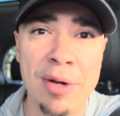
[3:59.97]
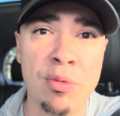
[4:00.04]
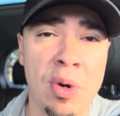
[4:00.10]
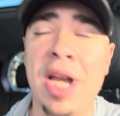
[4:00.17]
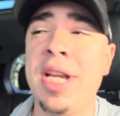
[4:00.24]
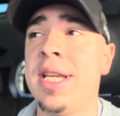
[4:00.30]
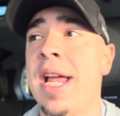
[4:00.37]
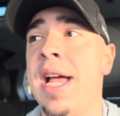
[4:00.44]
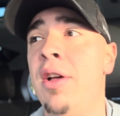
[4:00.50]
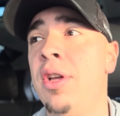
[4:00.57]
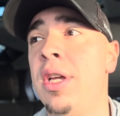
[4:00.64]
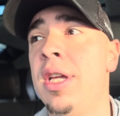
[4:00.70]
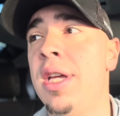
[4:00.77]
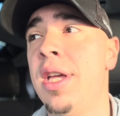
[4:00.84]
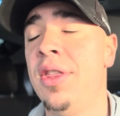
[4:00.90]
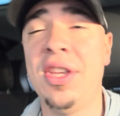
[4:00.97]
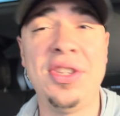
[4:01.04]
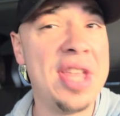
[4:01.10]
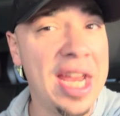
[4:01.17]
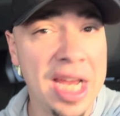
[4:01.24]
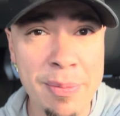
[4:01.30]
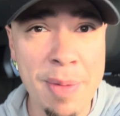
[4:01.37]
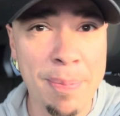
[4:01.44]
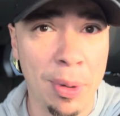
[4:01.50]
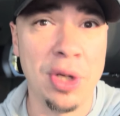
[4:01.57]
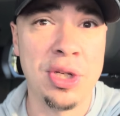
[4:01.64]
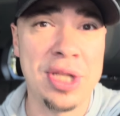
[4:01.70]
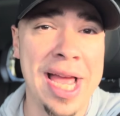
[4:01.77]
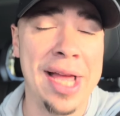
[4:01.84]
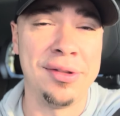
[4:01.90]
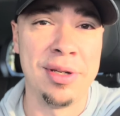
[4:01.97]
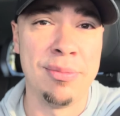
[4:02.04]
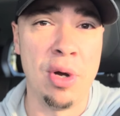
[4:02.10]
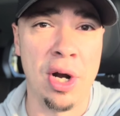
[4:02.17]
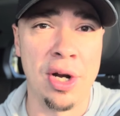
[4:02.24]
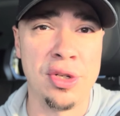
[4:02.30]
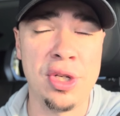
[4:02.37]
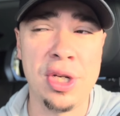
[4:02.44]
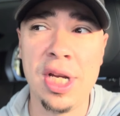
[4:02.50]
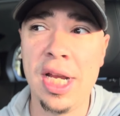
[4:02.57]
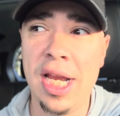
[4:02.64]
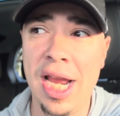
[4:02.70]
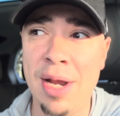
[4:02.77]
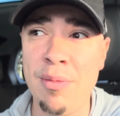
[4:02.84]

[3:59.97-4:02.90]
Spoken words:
right now, this thing could be pushed out to March, and